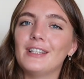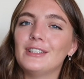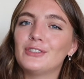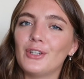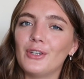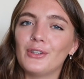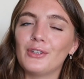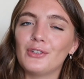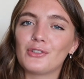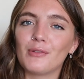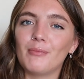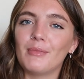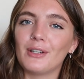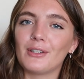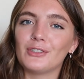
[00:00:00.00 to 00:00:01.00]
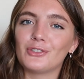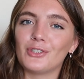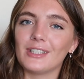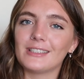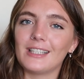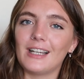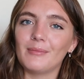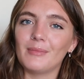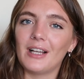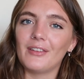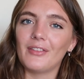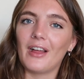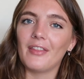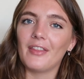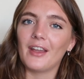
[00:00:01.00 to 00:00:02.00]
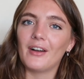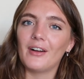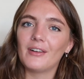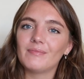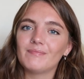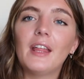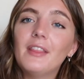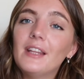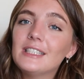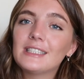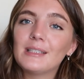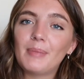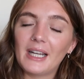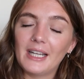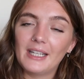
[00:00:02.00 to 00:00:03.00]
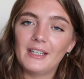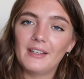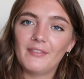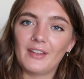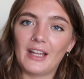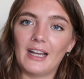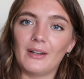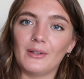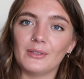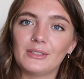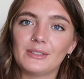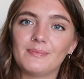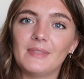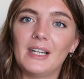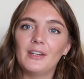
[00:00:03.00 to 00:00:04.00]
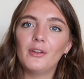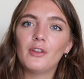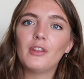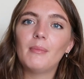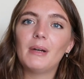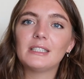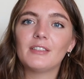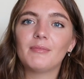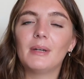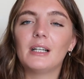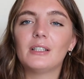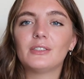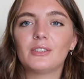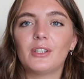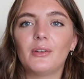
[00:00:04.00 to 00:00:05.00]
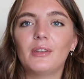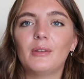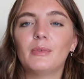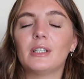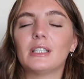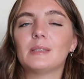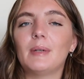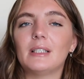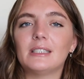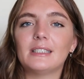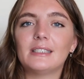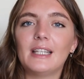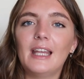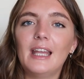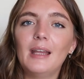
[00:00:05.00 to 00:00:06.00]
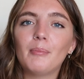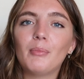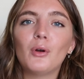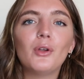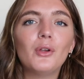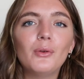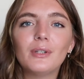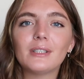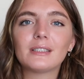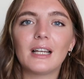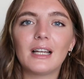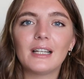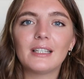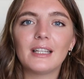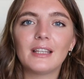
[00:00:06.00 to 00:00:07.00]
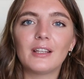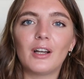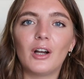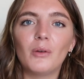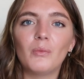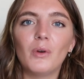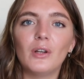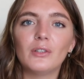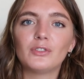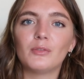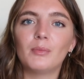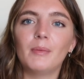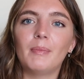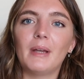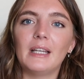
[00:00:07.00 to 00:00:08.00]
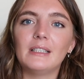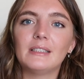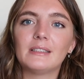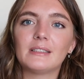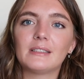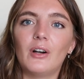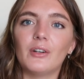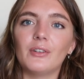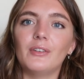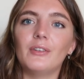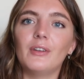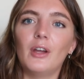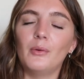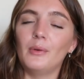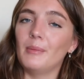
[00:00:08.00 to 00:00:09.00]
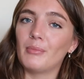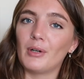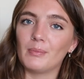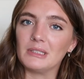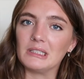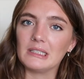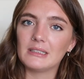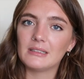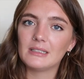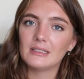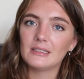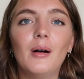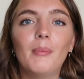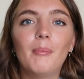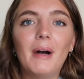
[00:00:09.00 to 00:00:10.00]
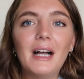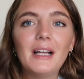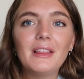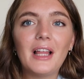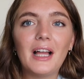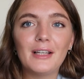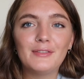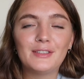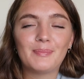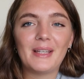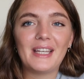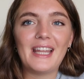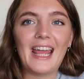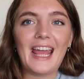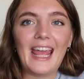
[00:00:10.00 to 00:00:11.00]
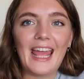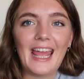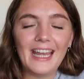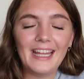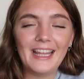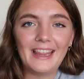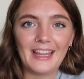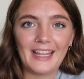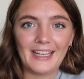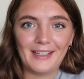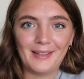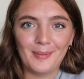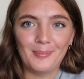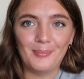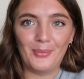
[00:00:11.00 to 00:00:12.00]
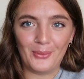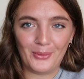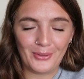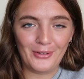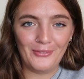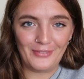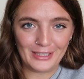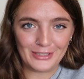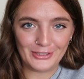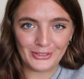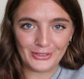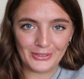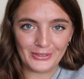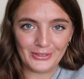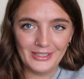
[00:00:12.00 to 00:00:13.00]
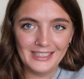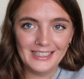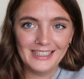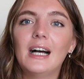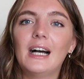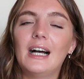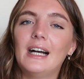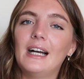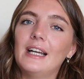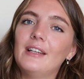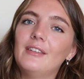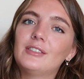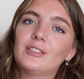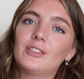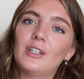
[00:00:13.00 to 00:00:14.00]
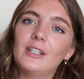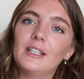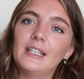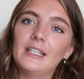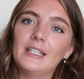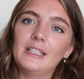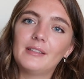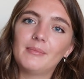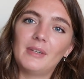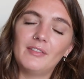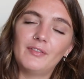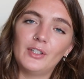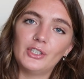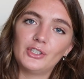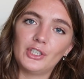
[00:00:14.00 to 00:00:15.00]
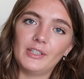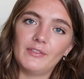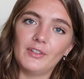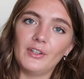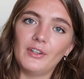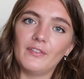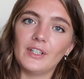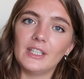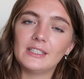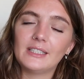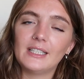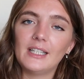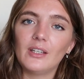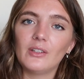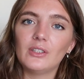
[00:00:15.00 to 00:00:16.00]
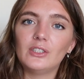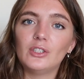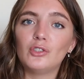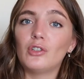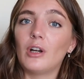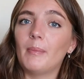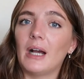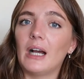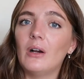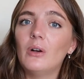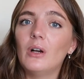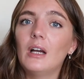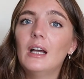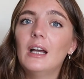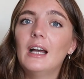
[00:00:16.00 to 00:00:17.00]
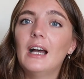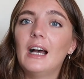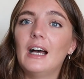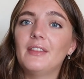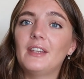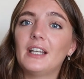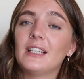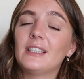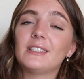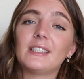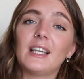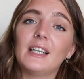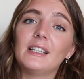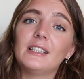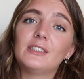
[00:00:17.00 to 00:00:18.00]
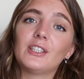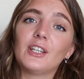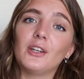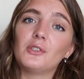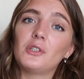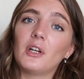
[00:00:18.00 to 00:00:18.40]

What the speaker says: they certainly shouldn't be on a strict timeline like they are. Then there's the buying of the house, another massive milestone that we're expected to hit, but who decided that our worth should be based on owning property? My life's been anything but conventional. I started my first year of university only to drop out, and then I decided to go